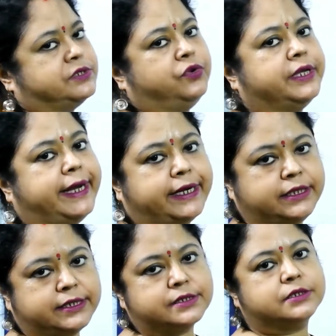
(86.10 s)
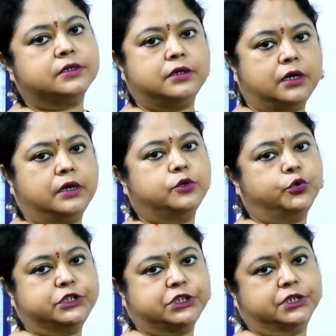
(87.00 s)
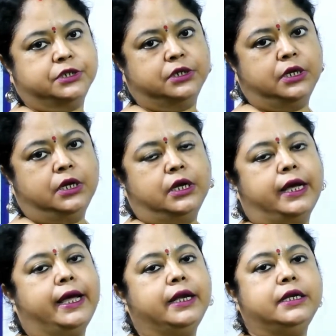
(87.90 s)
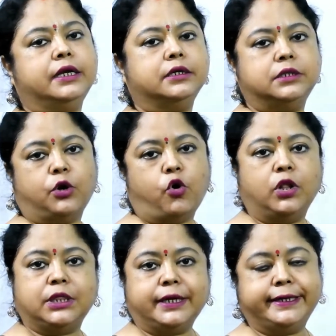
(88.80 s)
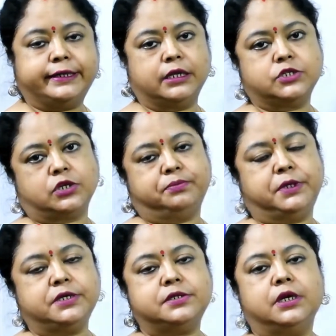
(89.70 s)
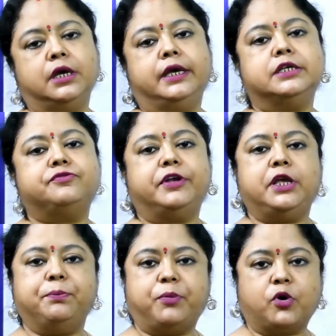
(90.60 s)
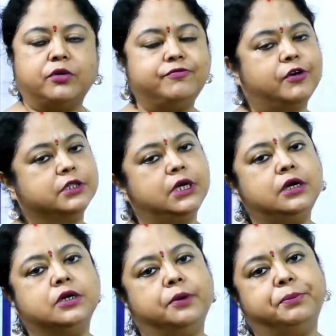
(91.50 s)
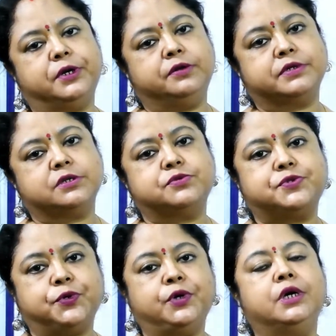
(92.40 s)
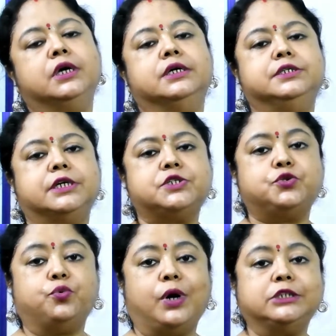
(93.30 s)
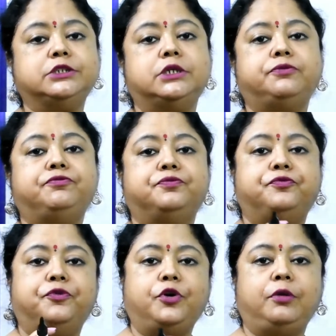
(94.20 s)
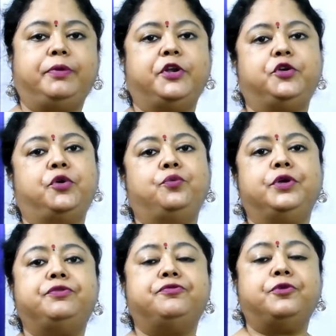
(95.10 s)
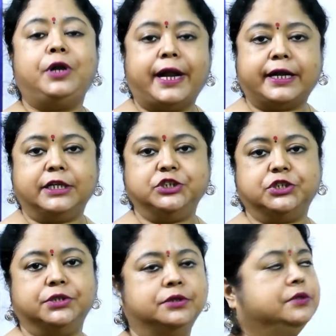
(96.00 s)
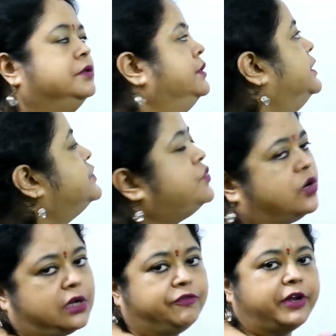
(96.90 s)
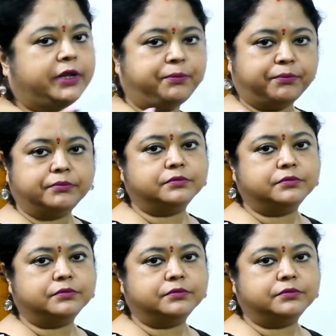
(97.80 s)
you will get this question, and all the details of this is very important for the competitive exam. So just watch the full video with full attention. It's not a very